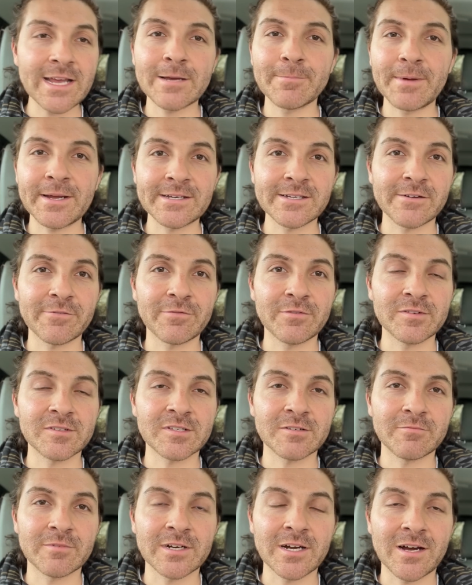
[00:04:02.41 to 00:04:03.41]
a big difference
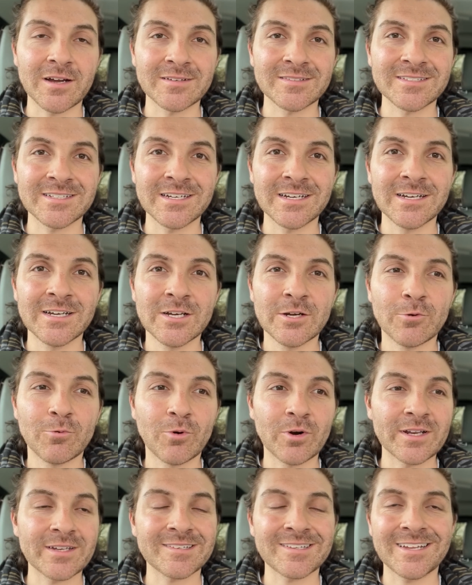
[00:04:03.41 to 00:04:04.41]
in regards to
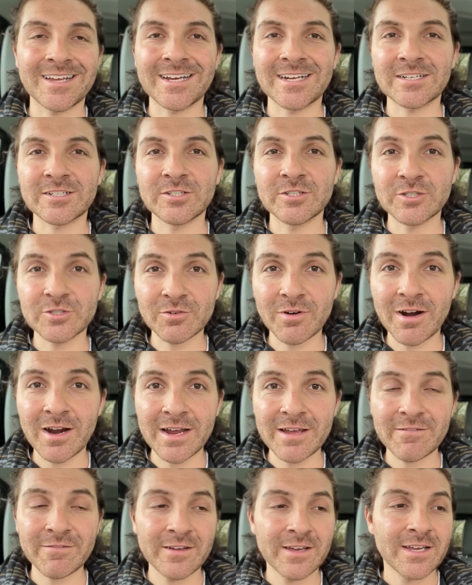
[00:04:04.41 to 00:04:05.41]
what it's like to
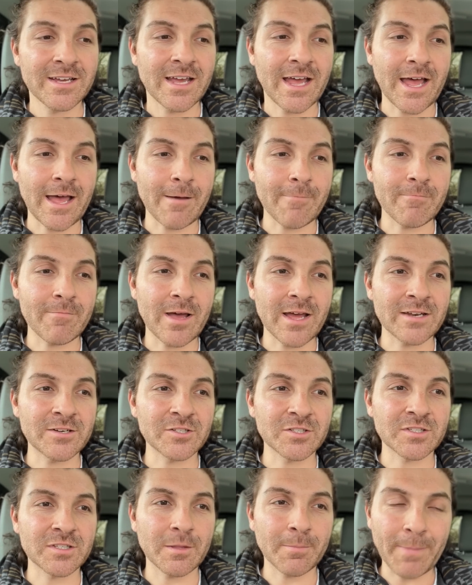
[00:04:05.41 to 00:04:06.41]
drive, and
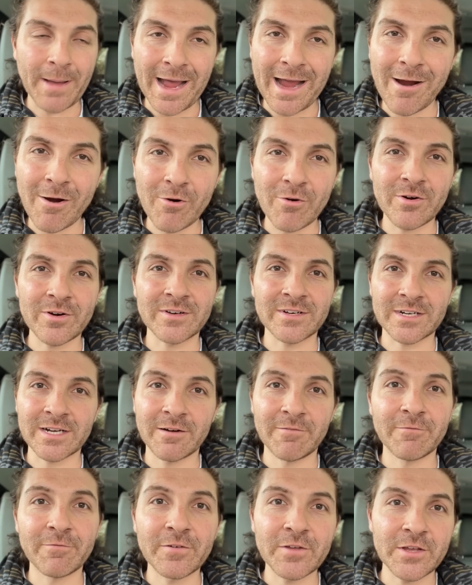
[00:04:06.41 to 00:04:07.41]
just the power and the
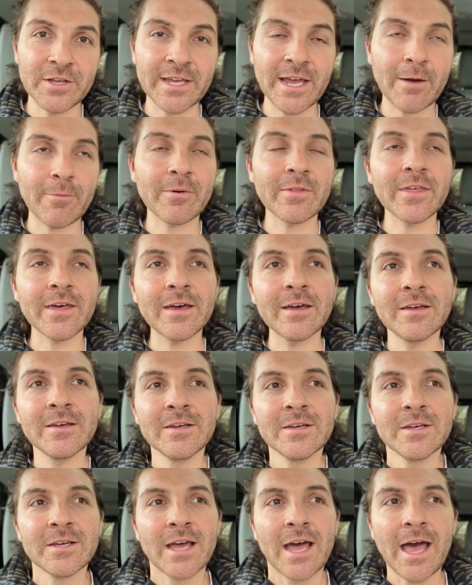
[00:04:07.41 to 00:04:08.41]
comfort you get with it.
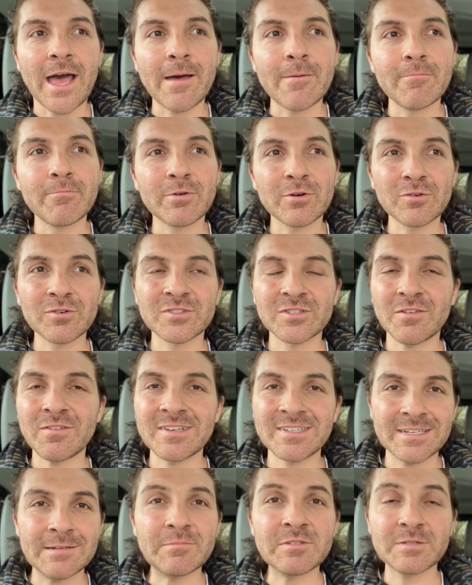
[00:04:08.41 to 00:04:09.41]
But also there
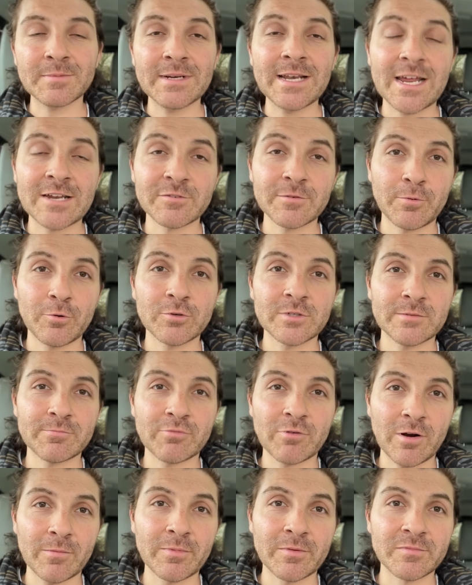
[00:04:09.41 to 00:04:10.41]
seems to be less reported
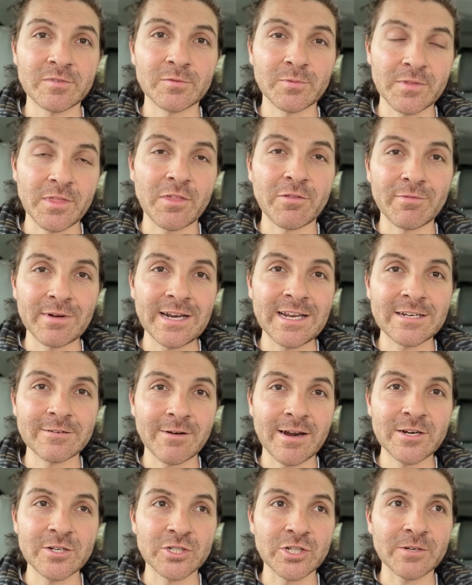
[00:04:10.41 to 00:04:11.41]
problems with the
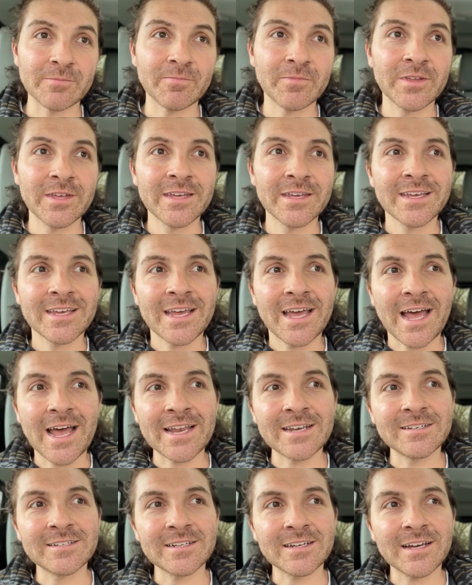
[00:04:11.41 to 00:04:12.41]
3-litre engine.
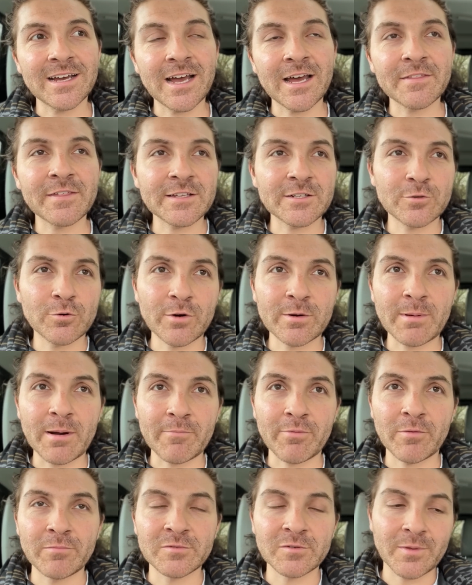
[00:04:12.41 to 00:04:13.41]
And I think talking
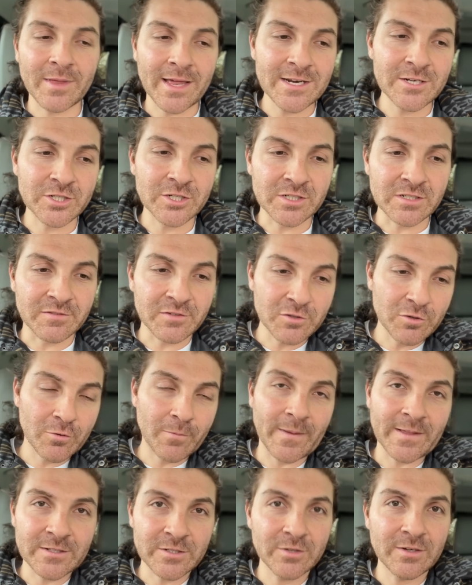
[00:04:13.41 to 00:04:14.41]
about problems with engines, if you talk
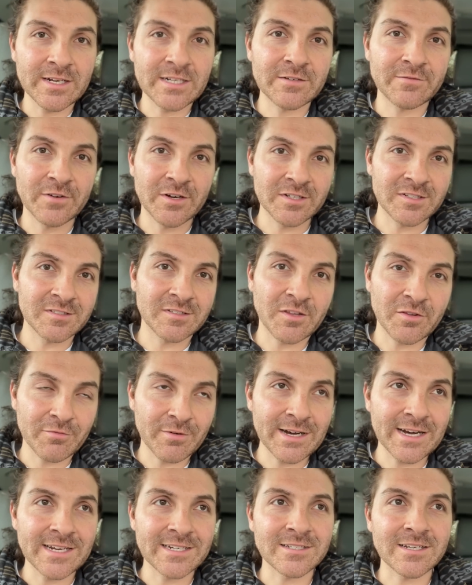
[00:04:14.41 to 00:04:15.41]
about the 2-litre versus the
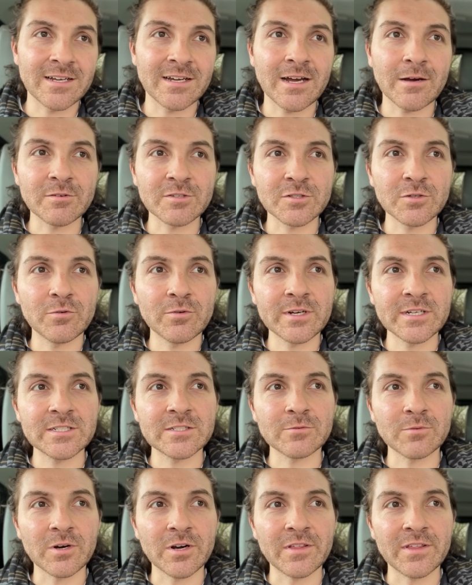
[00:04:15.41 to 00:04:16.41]
3-litre, I was talking
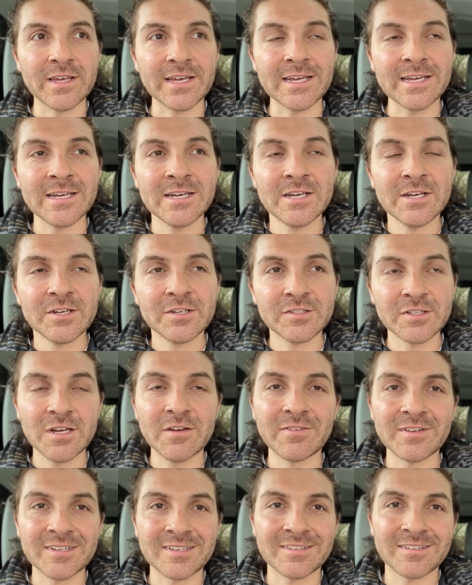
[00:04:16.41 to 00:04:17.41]
to one of the
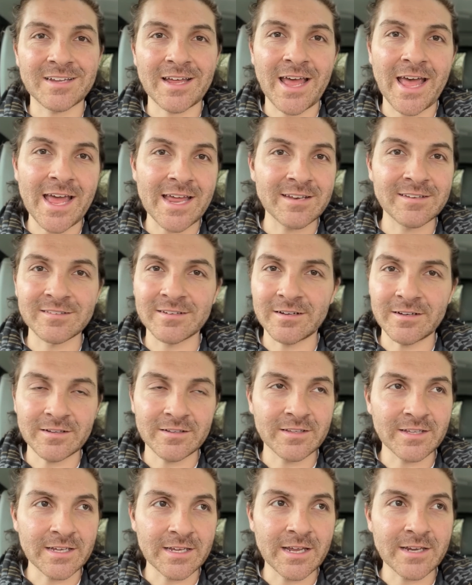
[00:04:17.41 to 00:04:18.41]
service heads at
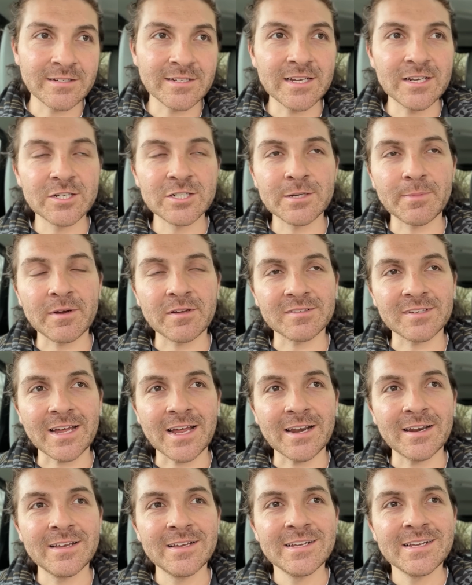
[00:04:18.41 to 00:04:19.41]
the dealership I was
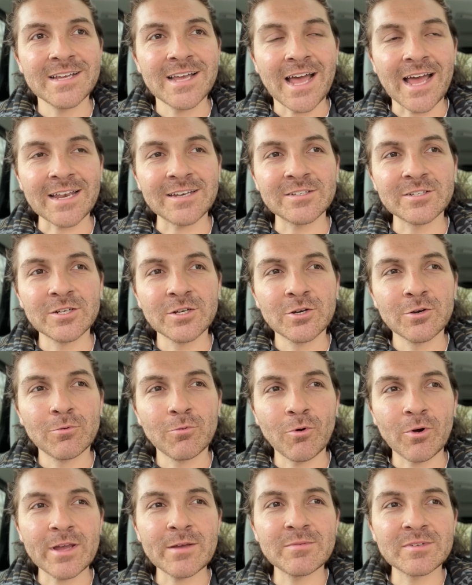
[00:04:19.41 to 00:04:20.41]
at, and
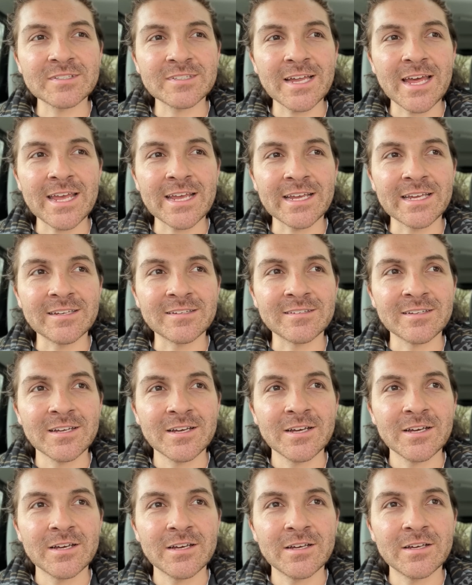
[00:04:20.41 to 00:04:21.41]
what he was saying is
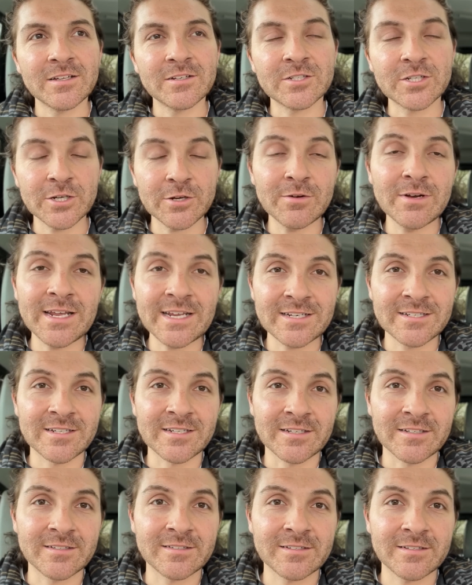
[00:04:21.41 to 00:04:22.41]
2
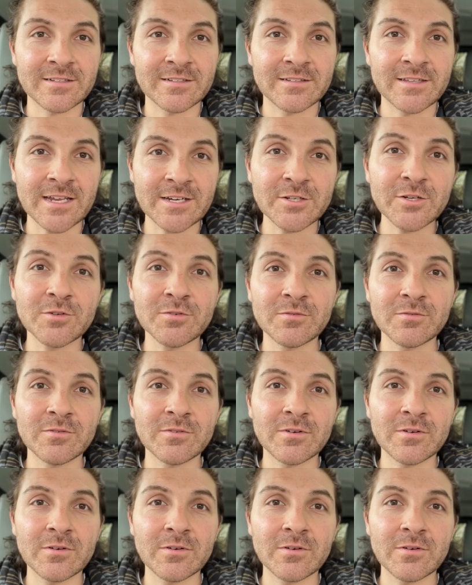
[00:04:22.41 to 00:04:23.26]
litres, they do,